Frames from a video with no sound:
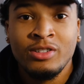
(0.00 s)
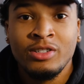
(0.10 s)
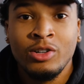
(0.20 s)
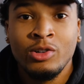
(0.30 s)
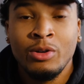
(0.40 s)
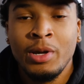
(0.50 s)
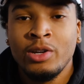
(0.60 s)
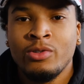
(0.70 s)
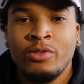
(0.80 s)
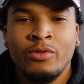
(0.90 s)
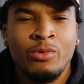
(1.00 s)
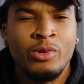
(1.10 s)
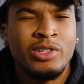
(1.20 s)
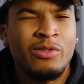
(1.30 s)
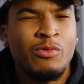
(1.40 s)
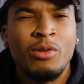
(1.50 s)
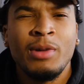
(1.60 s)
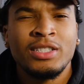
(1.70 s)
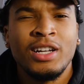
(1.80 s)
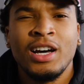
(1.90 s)
So depending on the
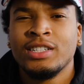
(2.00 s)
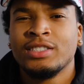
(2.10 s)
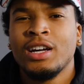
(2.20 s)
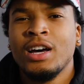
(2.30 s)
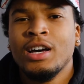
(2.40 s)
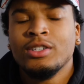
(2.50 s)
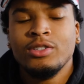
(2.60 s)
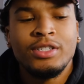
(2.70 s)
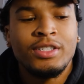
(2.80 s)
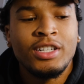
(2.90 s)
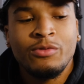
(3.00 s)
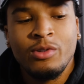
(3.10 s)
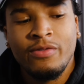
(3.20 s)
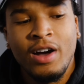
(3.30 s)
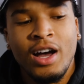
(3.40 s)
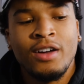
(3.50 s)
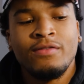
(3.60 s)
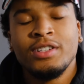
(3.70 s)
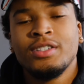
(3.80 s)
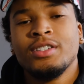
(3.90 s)
format size, so this is
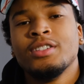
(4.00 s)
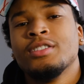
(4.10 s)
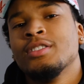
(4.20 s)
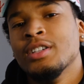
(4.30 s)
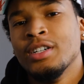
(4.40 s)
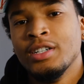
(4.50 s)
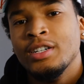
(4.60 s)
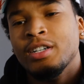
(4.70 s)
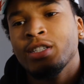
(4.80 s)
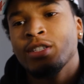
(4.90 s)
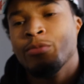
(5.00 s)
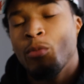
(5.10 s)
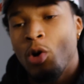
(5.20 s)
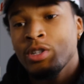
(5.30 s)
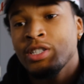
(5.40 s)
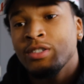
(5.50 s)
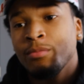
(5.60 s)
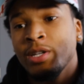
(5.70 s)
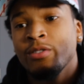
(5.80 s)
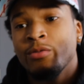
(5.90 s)
645. This is the smallest
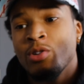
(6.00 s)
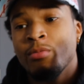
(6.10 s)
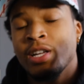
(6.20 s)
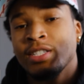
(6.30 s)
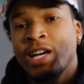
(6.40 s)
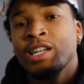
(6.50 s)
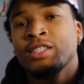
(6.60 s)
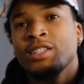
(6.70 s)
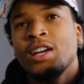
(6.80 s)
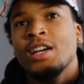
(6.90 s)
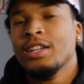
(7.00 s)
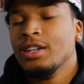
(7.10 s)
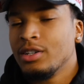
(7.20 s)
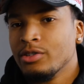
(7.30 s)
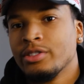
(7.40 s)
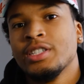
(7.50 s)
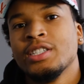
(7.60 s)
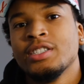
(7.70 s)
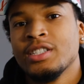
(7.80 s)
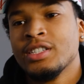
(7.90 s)
medium format size. Then it goes
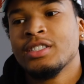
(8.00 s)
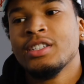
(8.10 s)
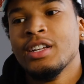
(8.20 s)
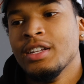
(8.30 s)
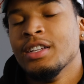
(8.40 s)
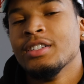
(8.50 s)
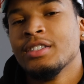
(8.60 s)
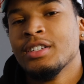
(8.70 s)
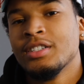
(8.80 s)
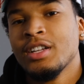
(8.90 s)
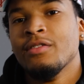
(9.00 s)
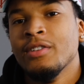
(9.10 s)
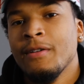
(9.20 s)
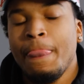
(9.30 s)
6.6 and then 6.7.